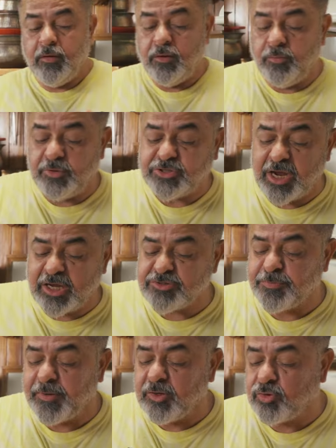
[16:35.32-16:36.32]
which has
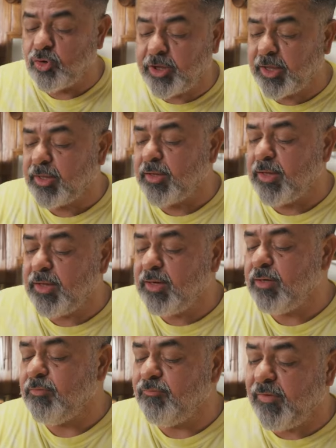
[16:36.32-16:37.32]
been cooking
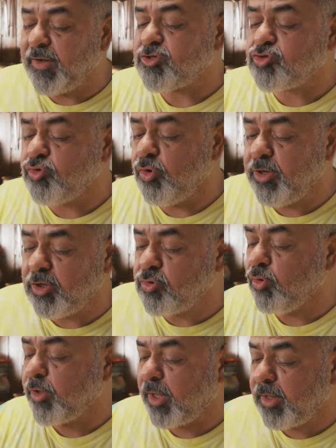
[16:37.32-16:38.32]
very slowly
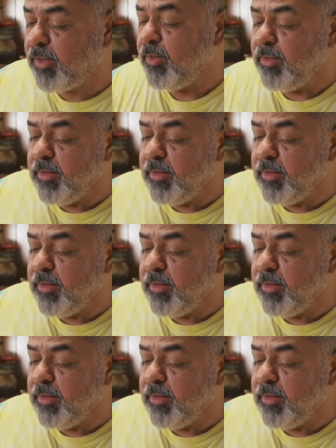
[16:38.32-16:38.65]
cooking